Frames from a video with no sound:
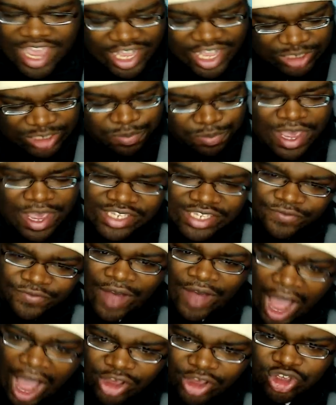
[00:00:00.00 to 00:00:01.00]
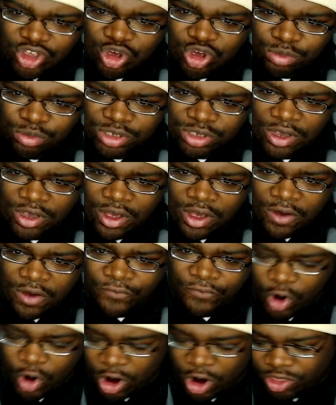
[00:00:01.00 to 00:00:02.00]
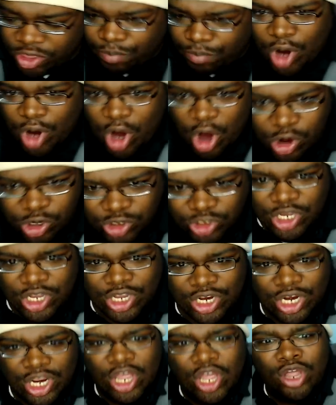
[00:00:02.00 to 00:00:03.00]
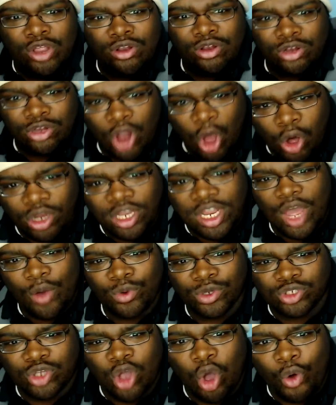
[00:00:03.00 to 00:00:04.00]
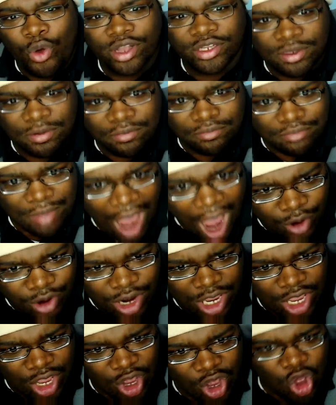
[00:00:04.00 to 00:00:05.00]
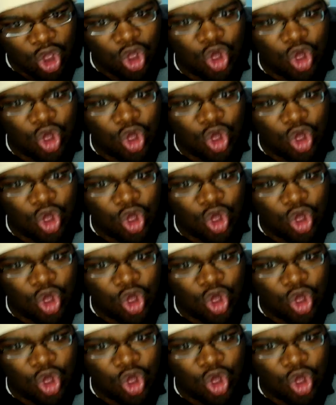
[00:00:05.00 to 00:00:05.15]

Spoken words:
It speaks volumes for the person Lola was going to marry.